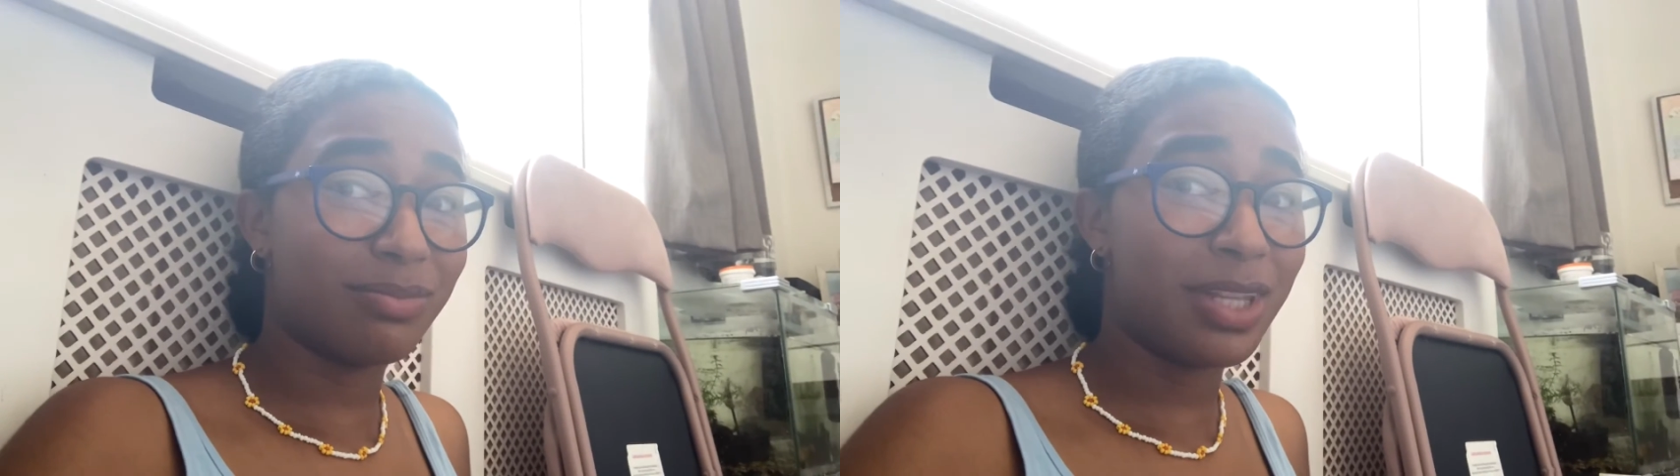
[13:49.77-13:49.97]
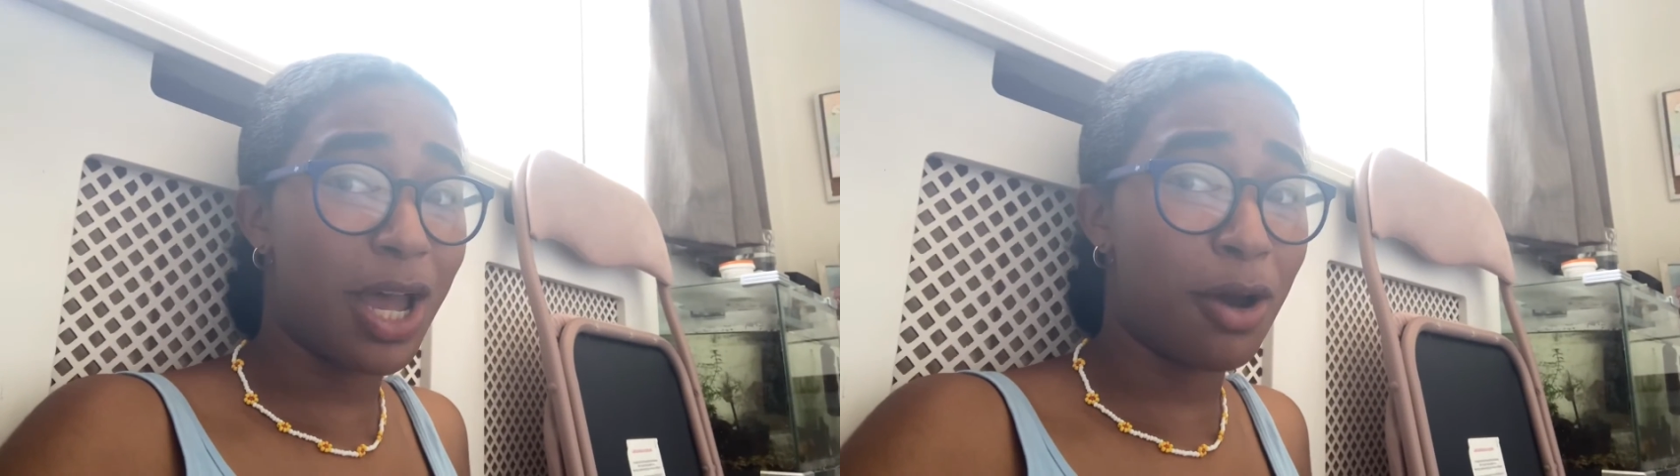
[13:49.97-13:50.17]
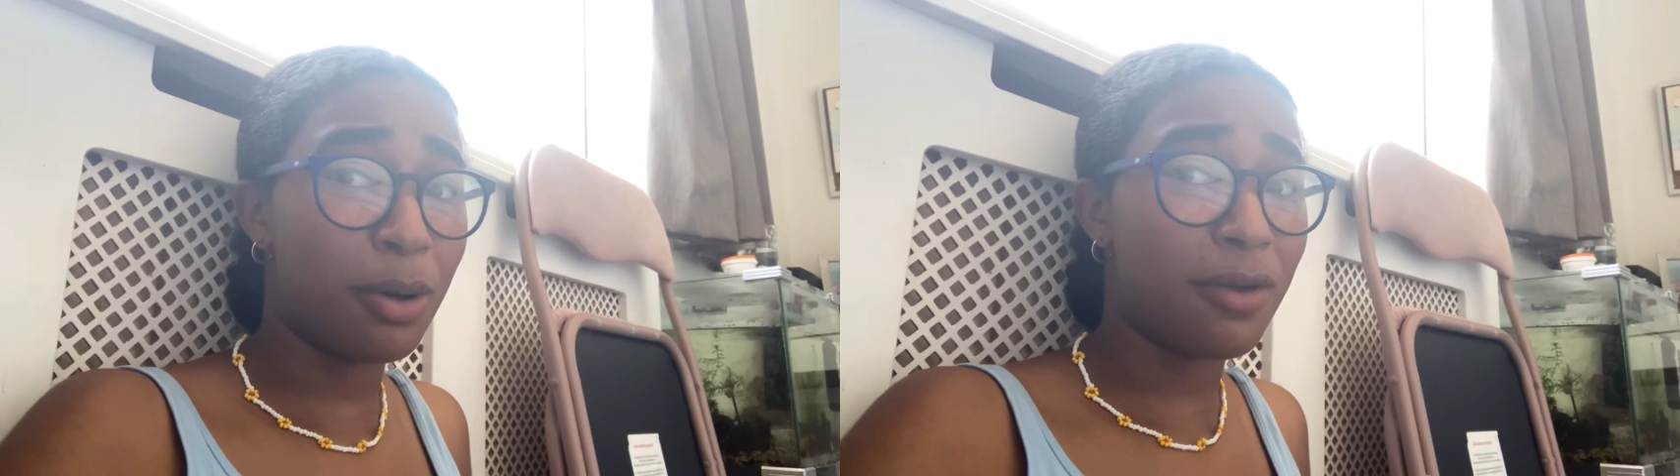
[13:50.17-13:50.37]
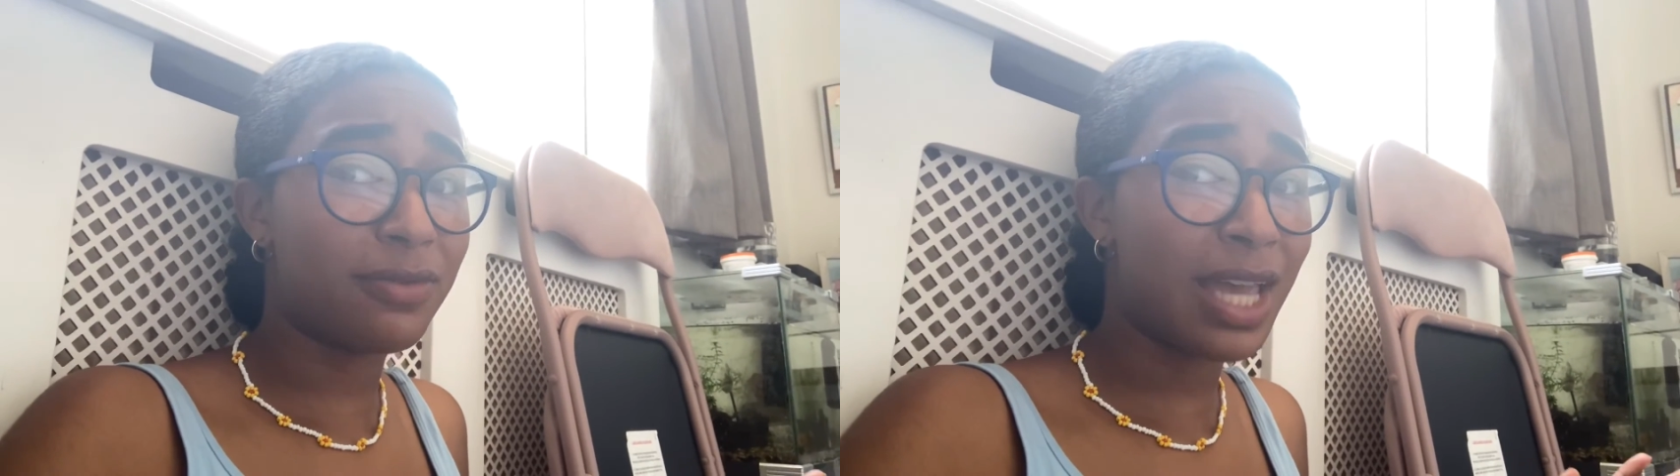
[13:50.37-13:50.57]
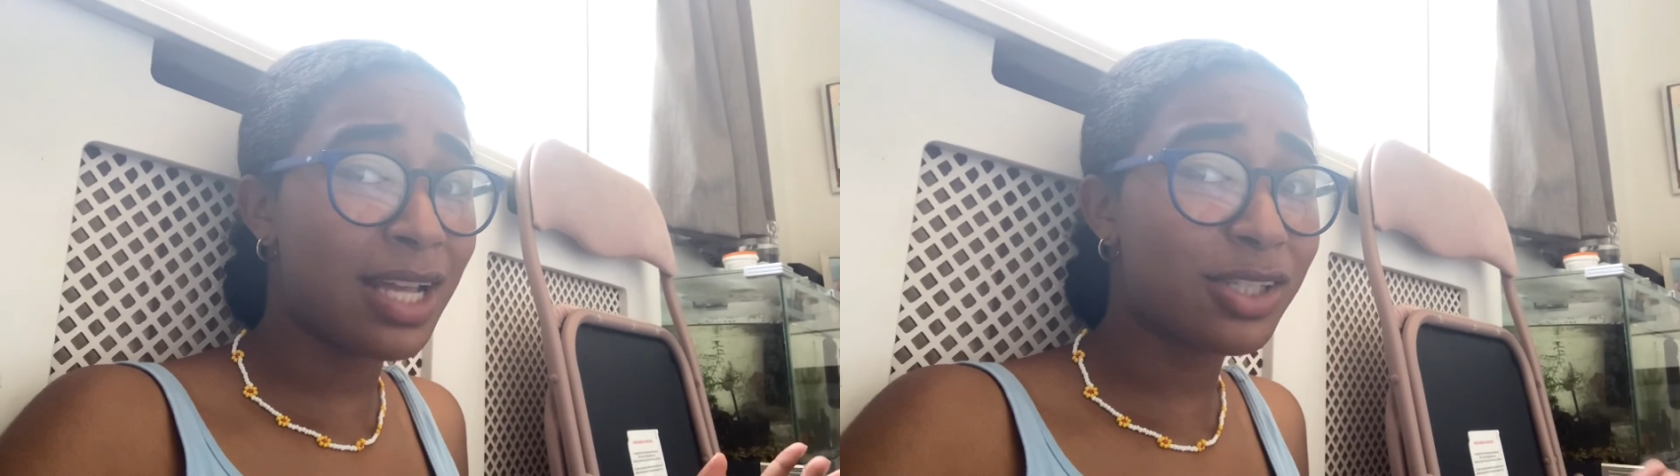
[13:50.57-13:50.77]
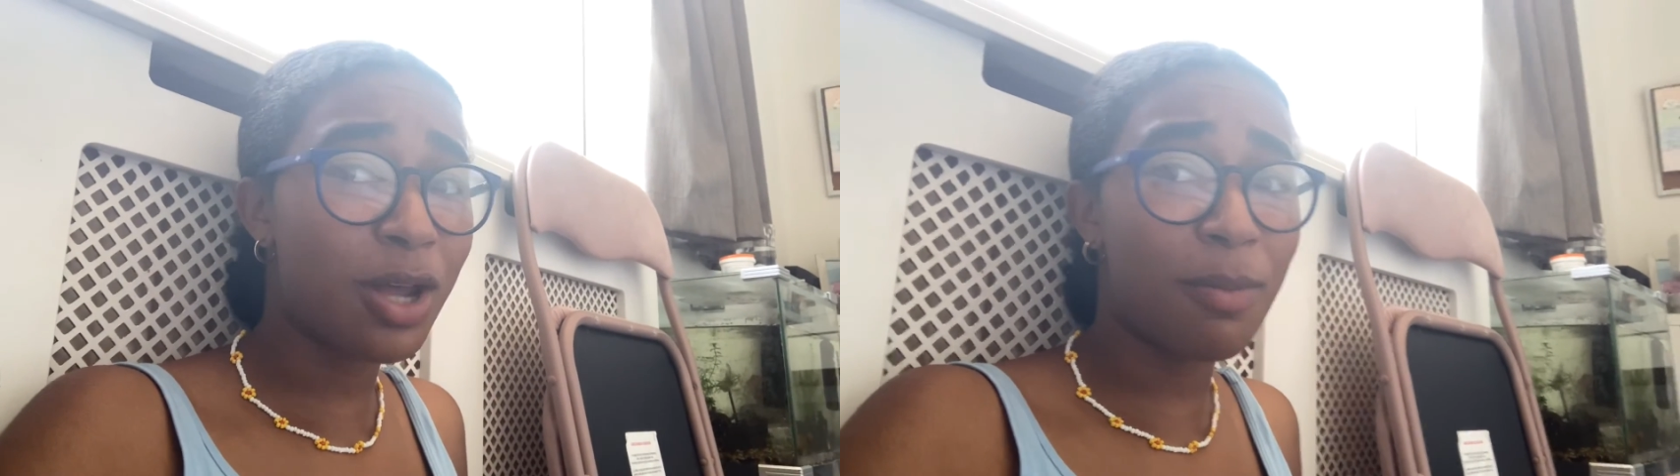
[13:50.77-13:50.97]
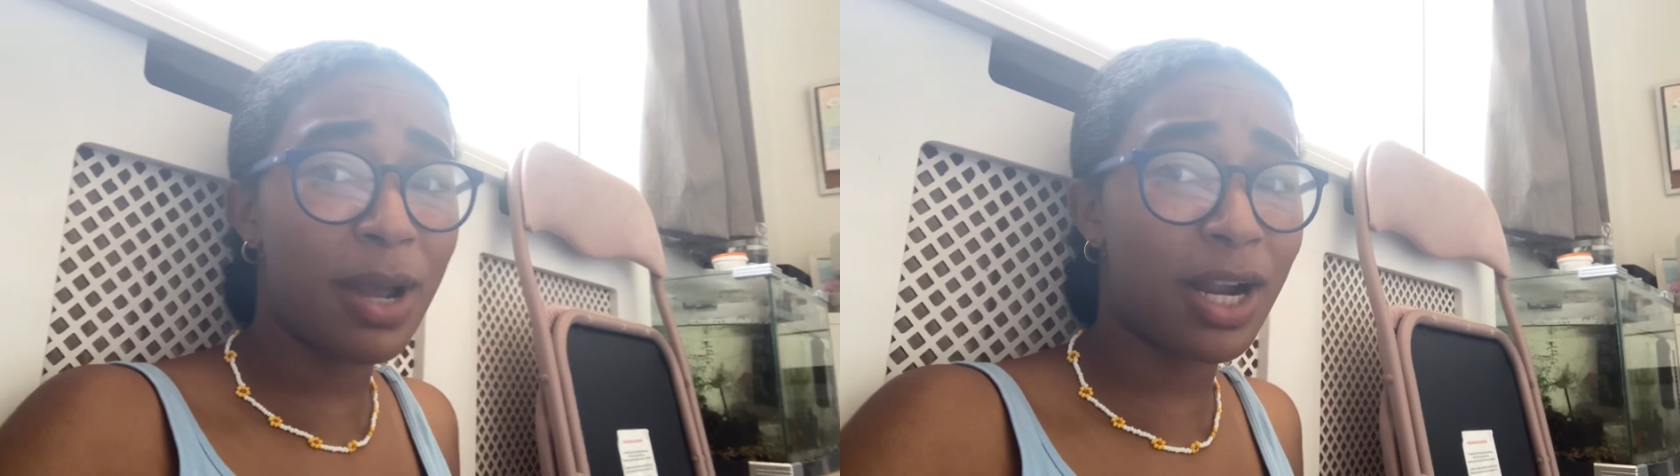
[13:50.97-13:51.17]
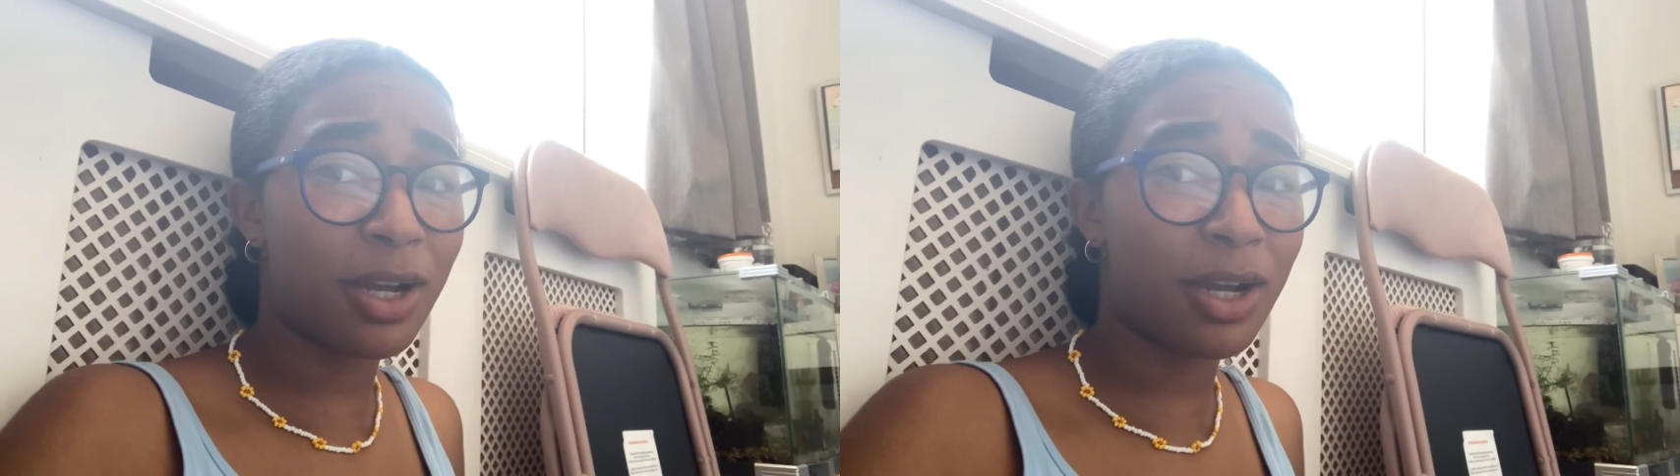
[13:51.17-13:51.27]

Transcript: Now, if that's not a better